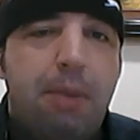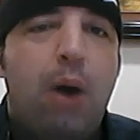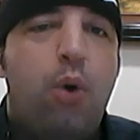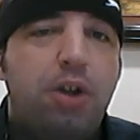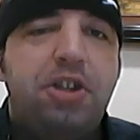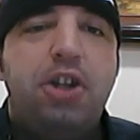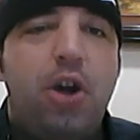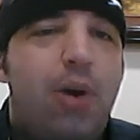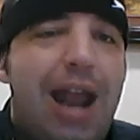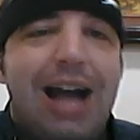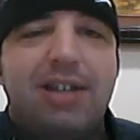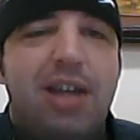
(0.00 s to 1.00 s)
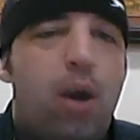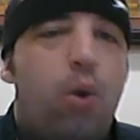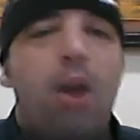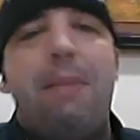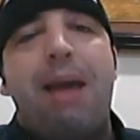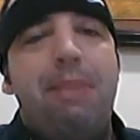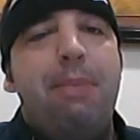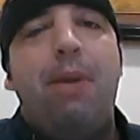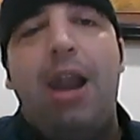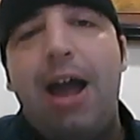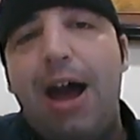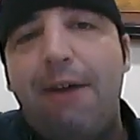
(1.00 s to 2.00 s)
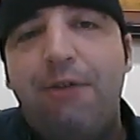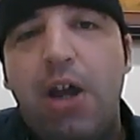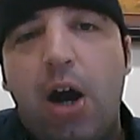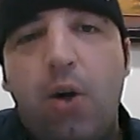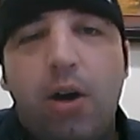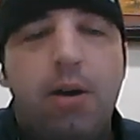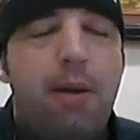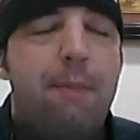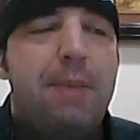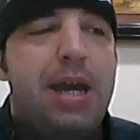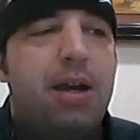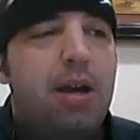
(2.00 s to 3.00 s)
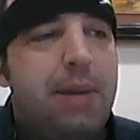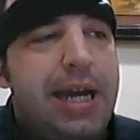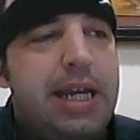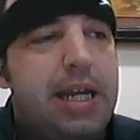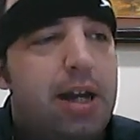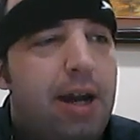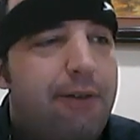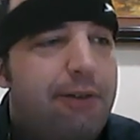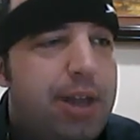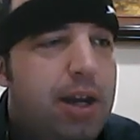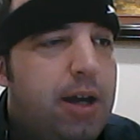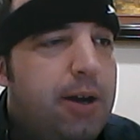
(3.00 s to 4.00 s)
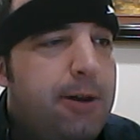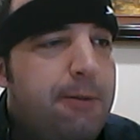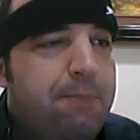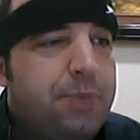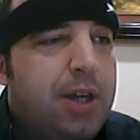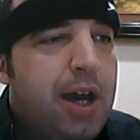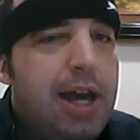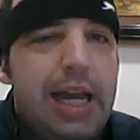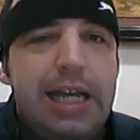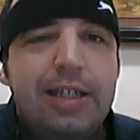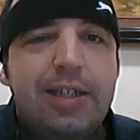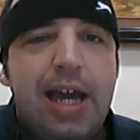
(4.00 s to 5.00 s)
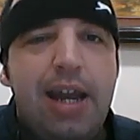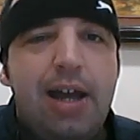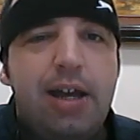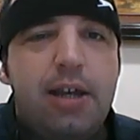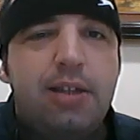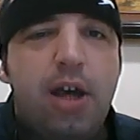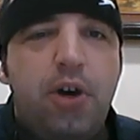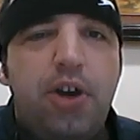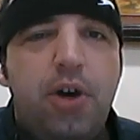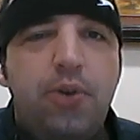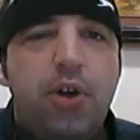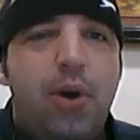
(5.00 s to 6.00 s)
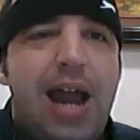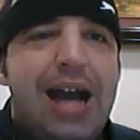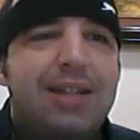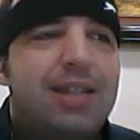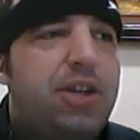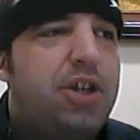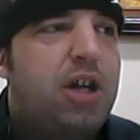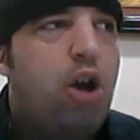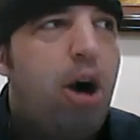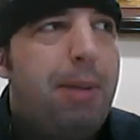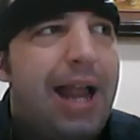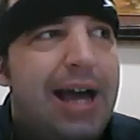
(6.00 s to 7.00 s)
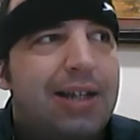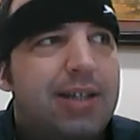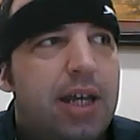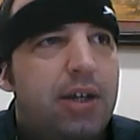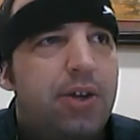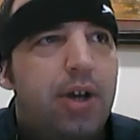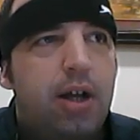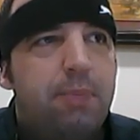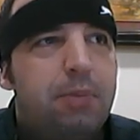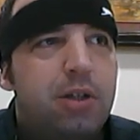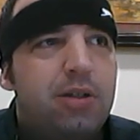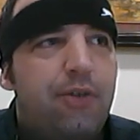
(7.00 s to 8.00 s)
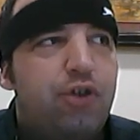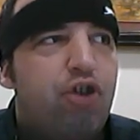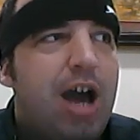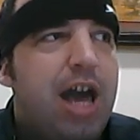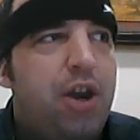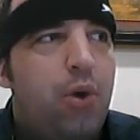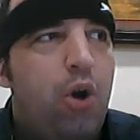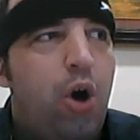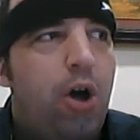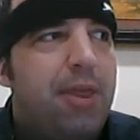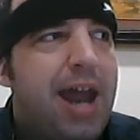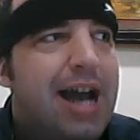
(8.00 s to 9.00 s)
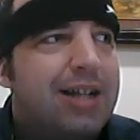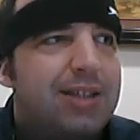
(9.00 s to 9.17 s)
want to do an accent. I want to make people laugh, you know, and be a comedian and everything. And he said, don't do an accent, do your normal accent. Because if you try and do a northern